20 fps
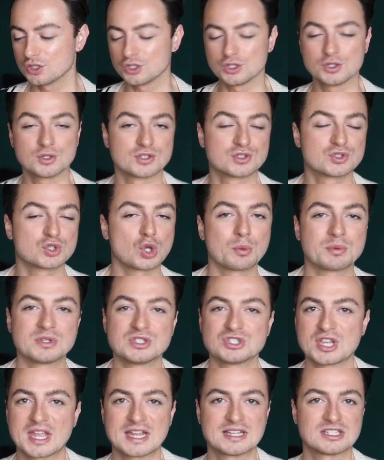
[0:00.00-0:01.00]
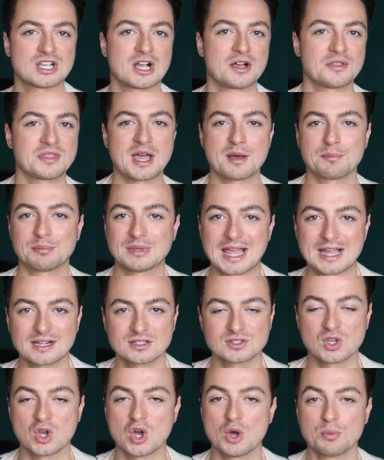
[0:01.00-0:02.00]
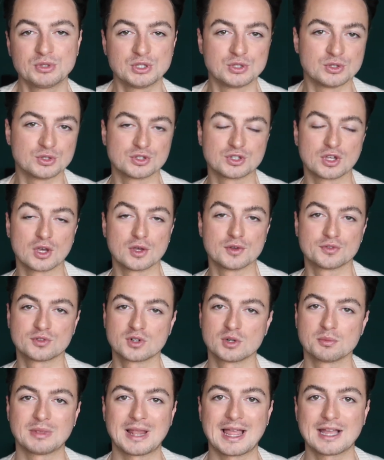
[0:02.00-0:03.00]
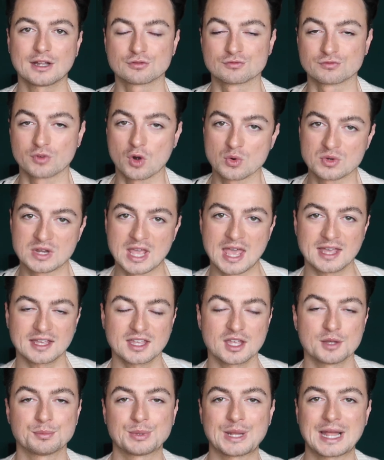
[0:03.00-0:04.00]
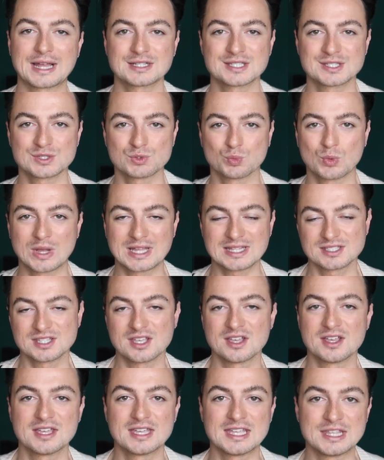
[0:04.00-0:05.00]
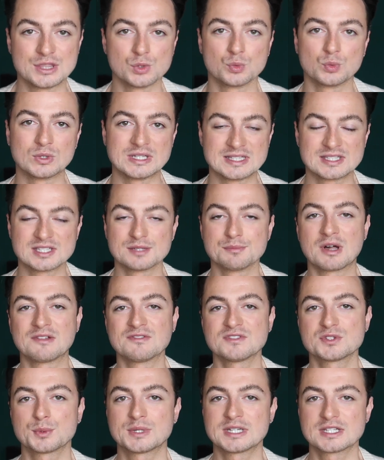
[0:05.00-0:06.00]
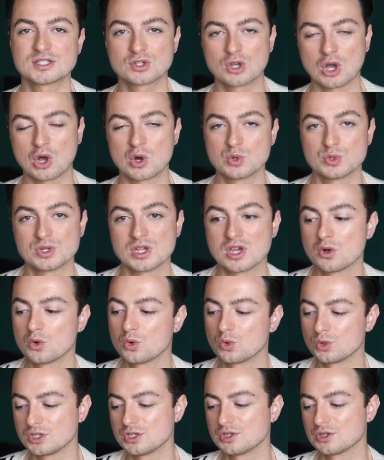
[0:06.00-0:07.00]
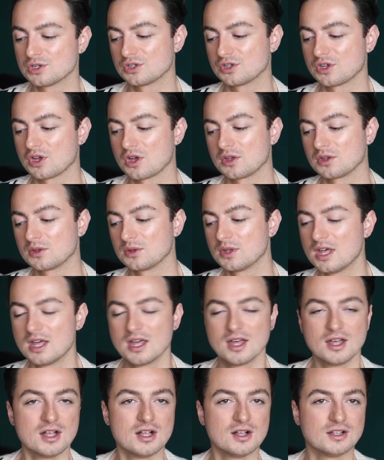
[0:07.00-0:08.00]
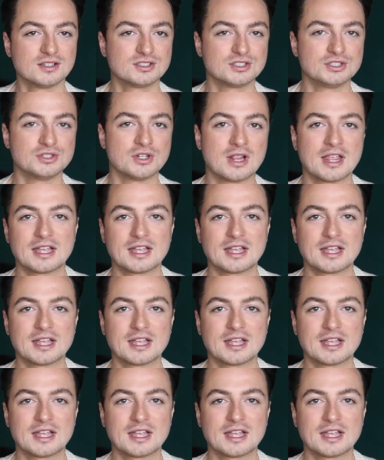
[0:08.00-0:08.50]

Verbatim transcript: you could chop and change out that black top. You could go for a black roll neck, a black sweater in the winter months when it's colder, or you could go, you know,